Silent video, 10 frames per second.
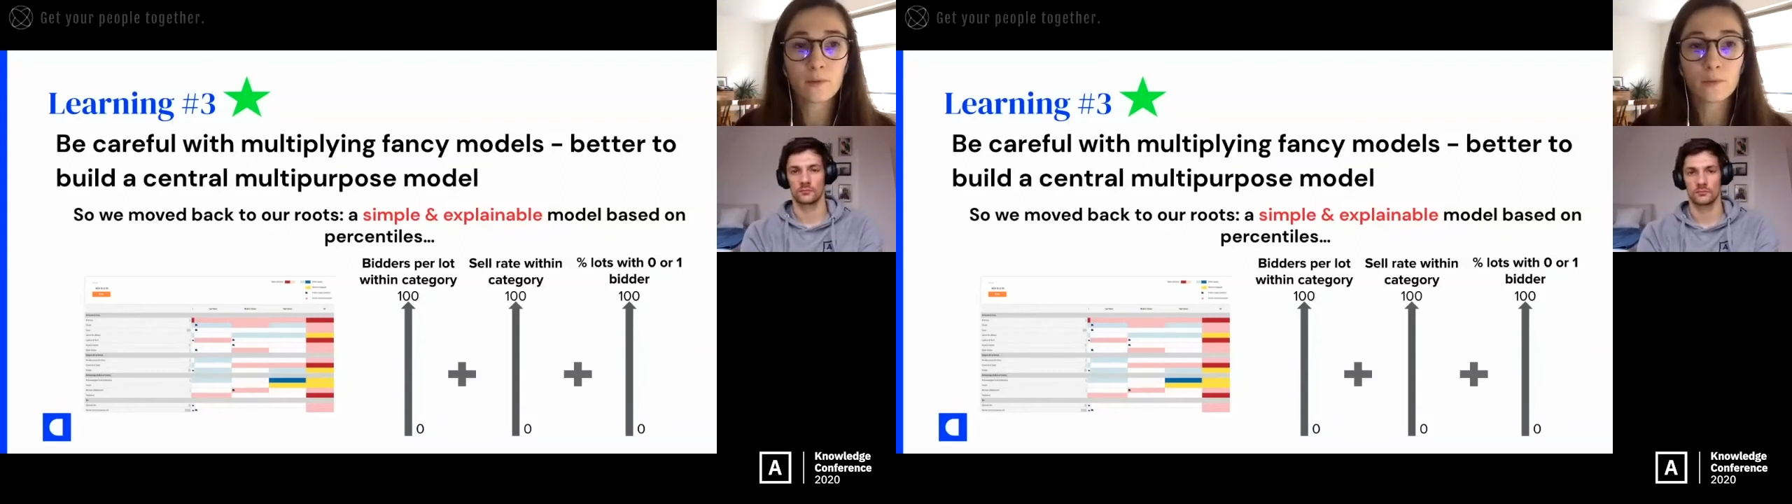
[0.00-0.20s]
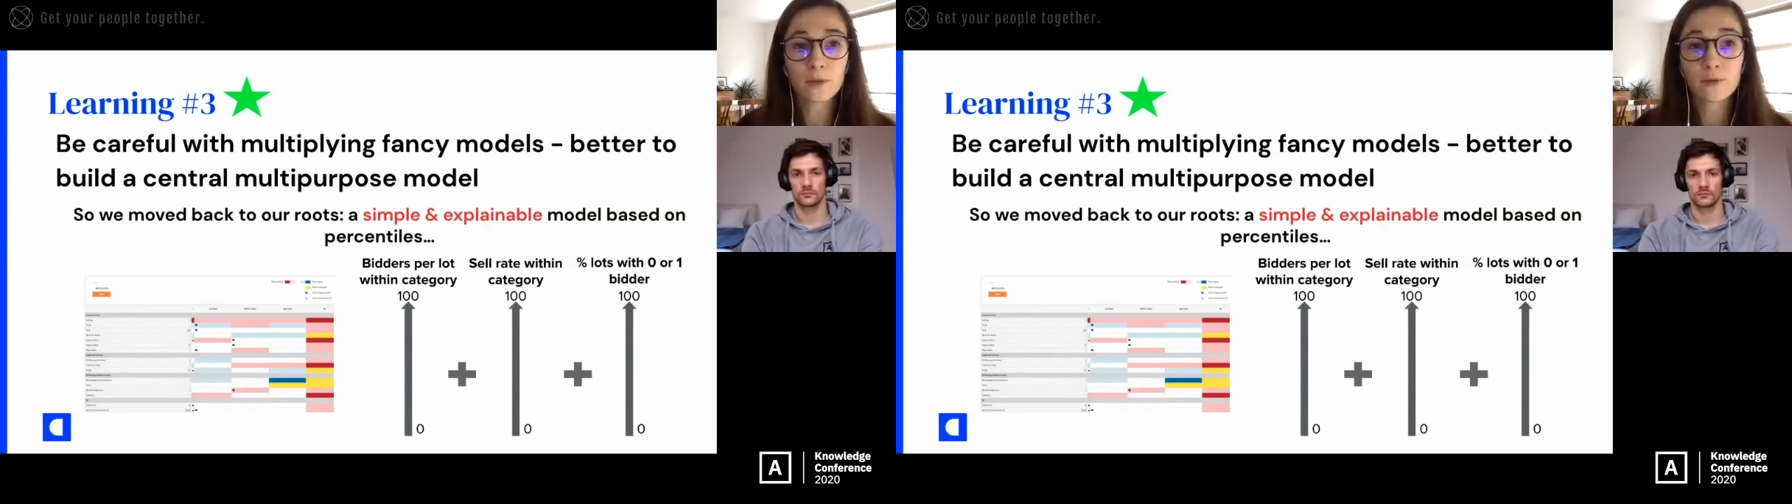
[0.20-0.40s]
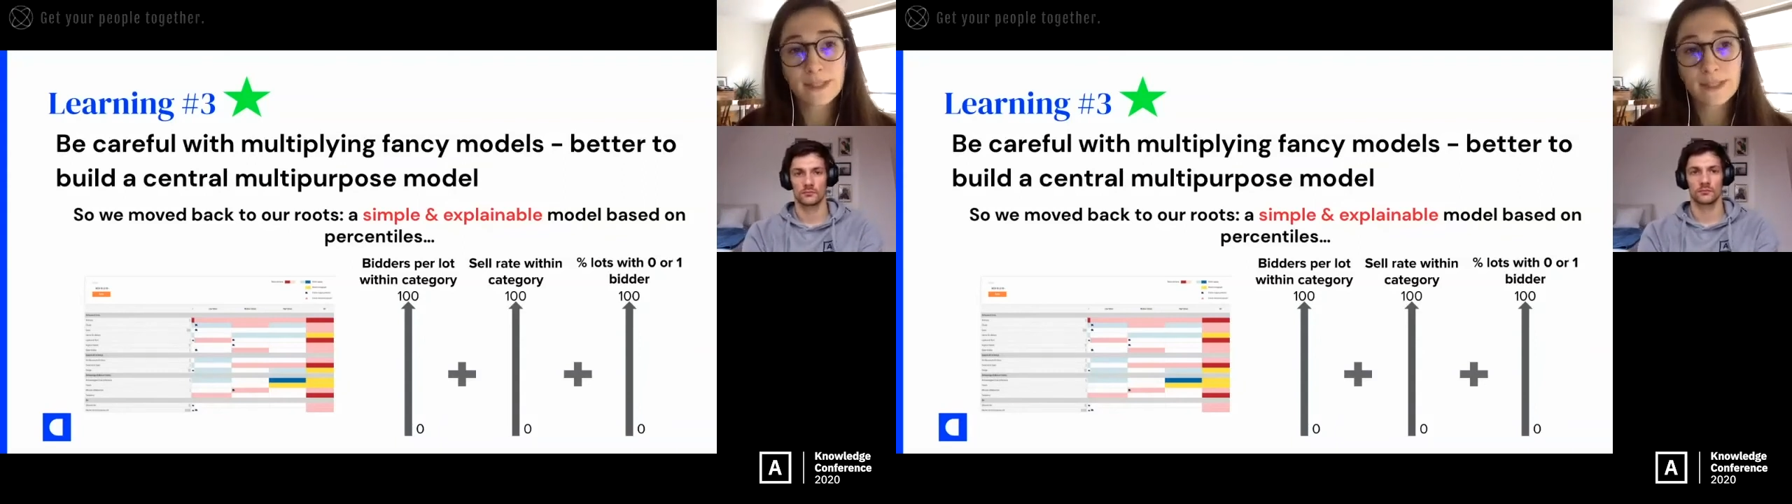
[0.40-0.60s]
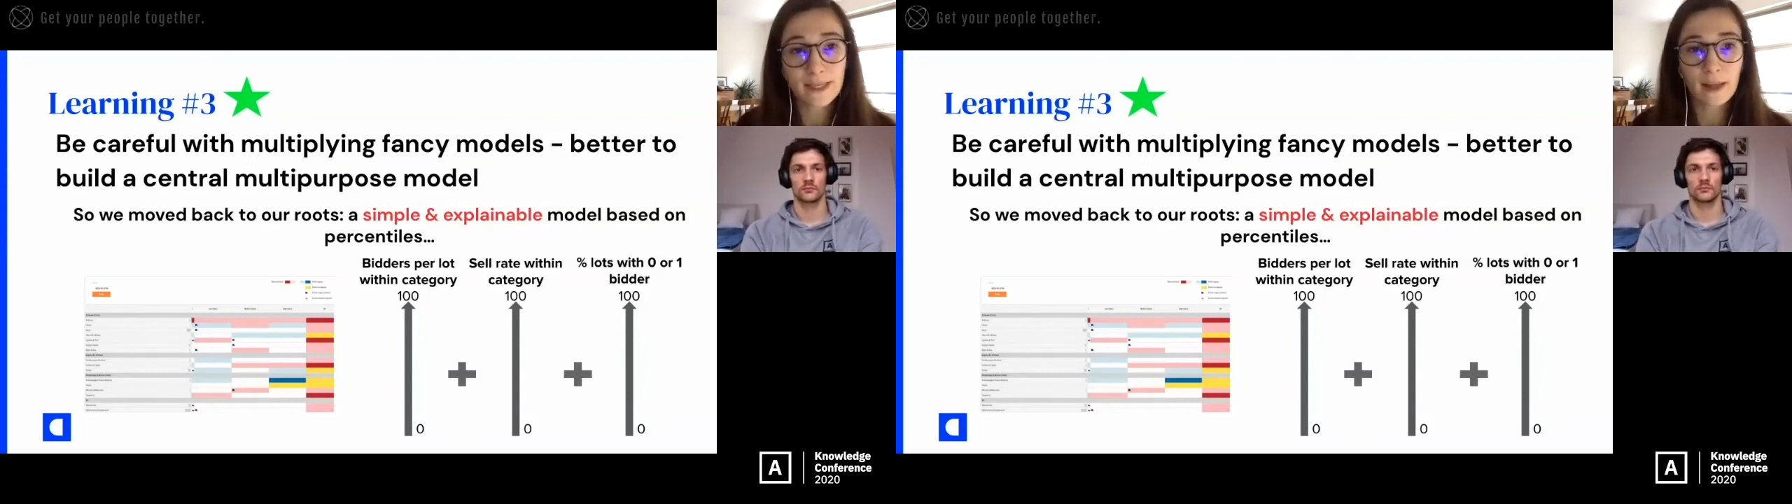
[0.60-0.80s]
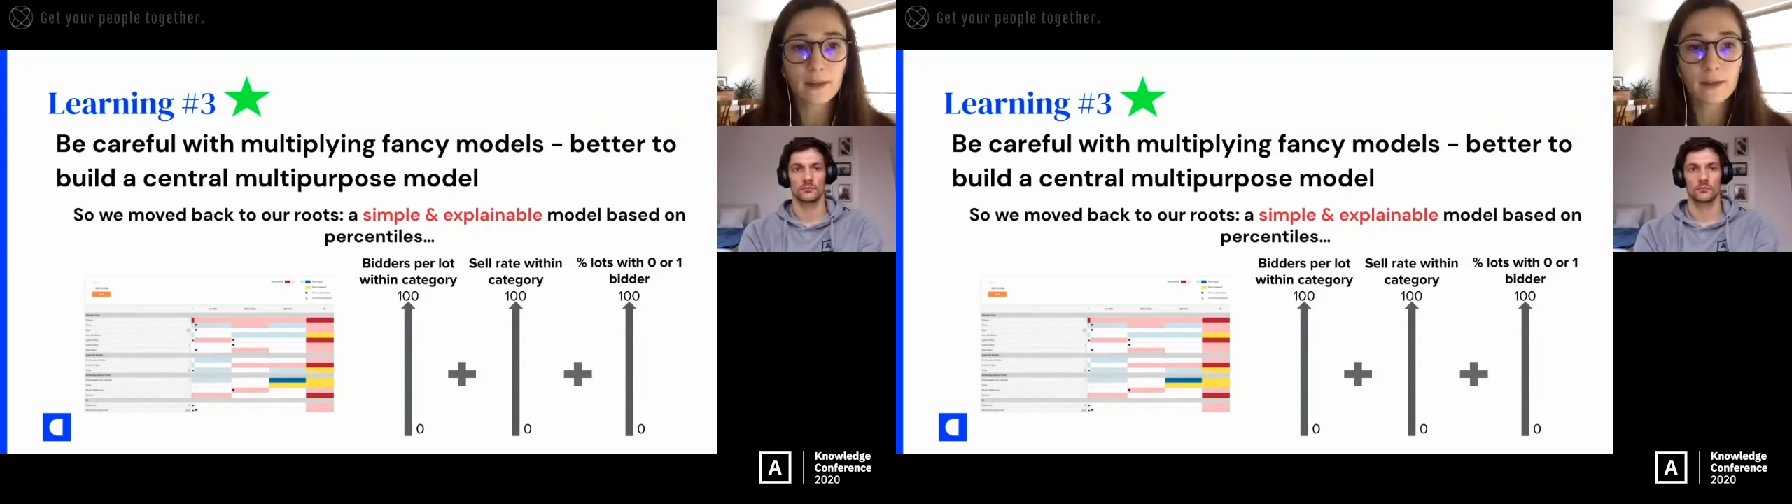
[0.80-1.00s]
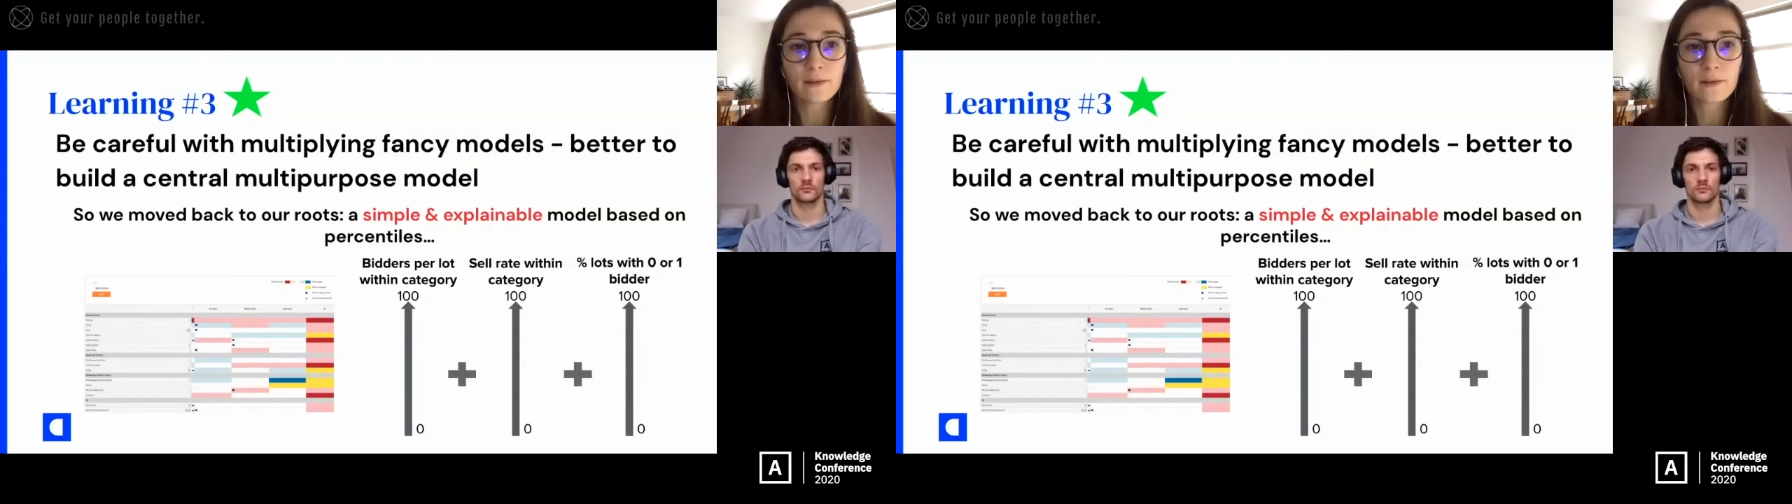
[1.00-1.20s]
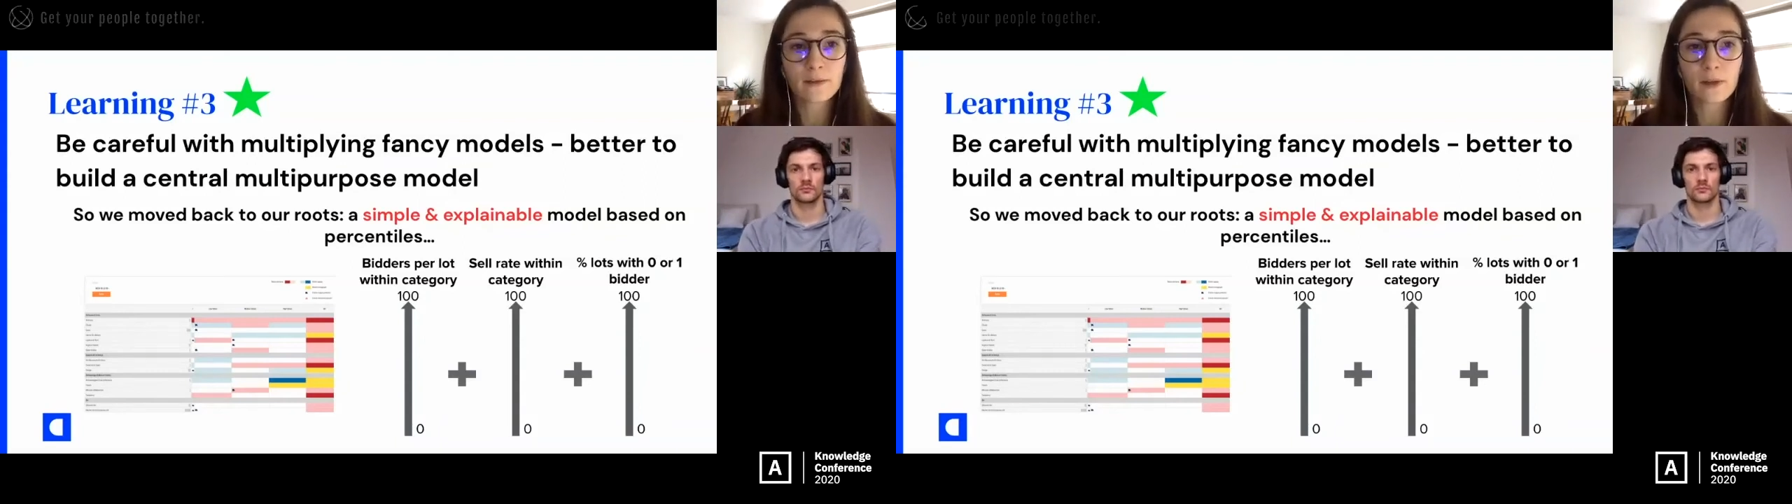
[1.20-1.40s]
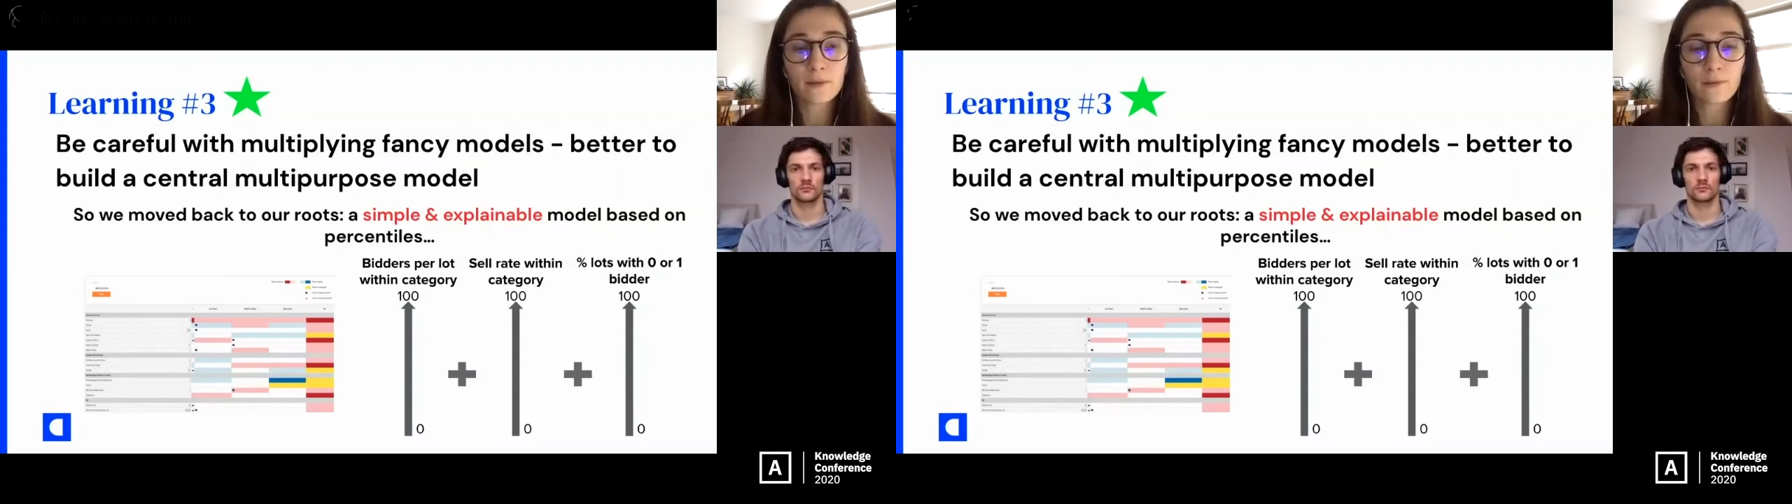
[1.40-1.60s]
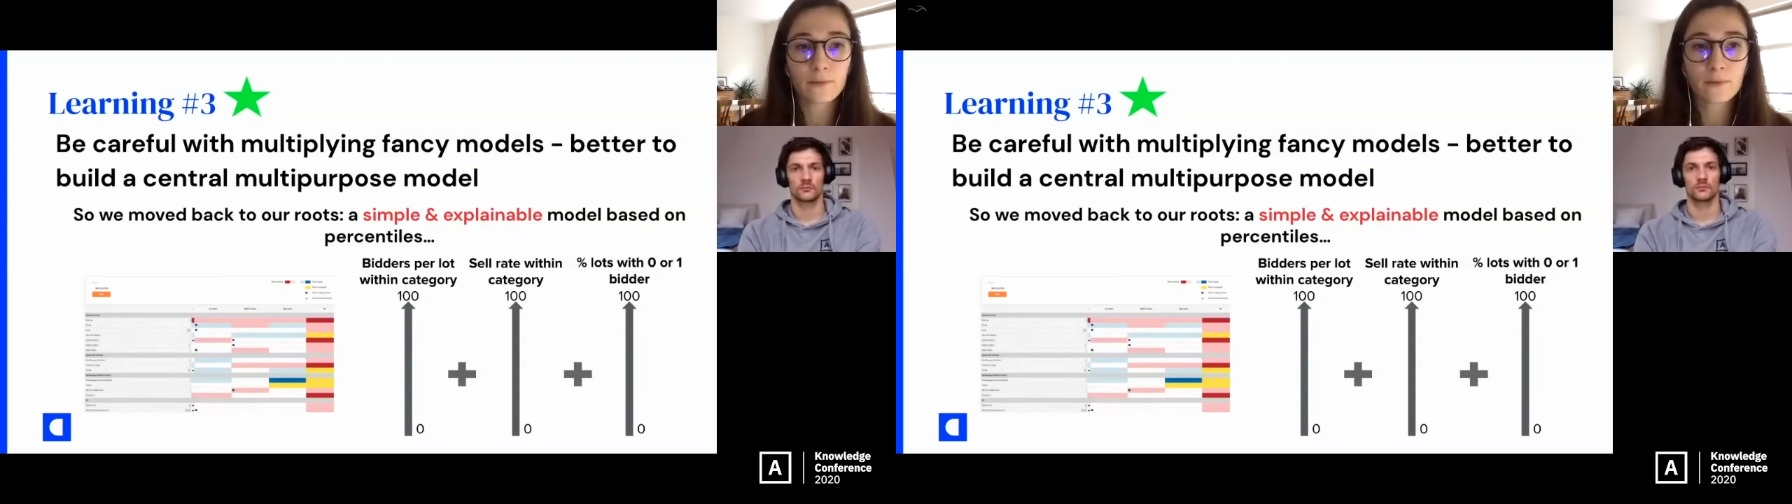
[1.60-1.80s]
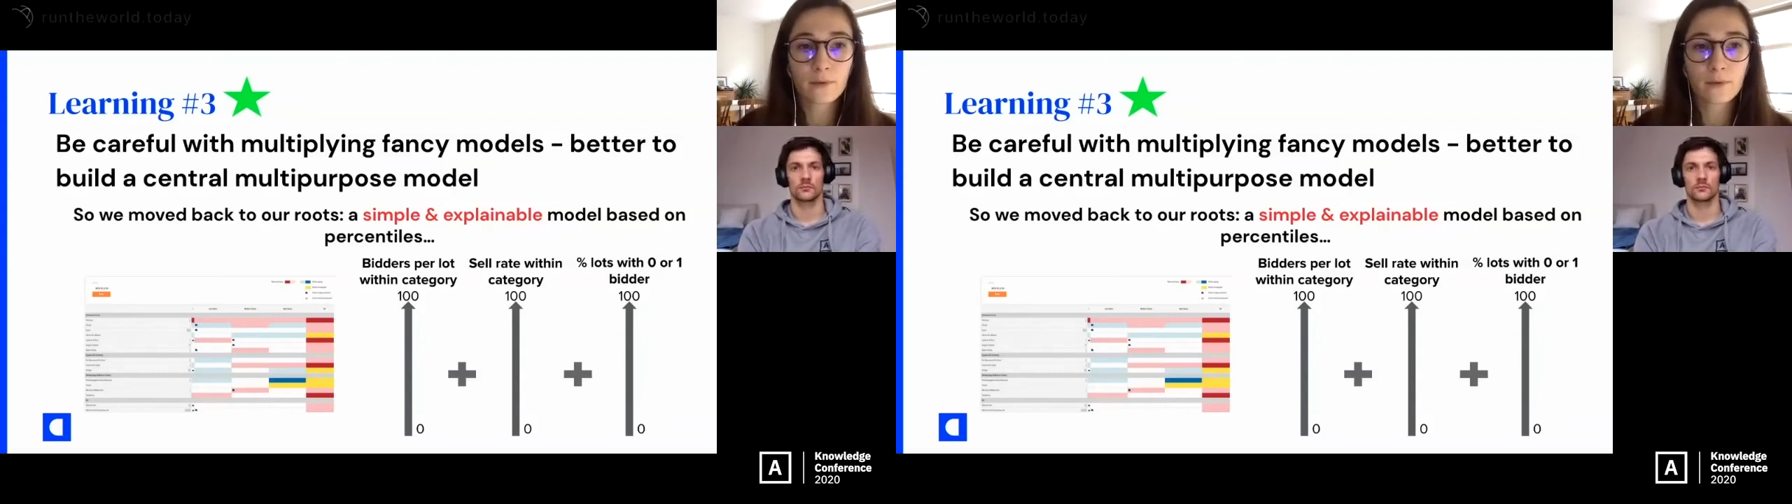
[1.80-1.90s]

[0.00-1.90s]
we don't sell it if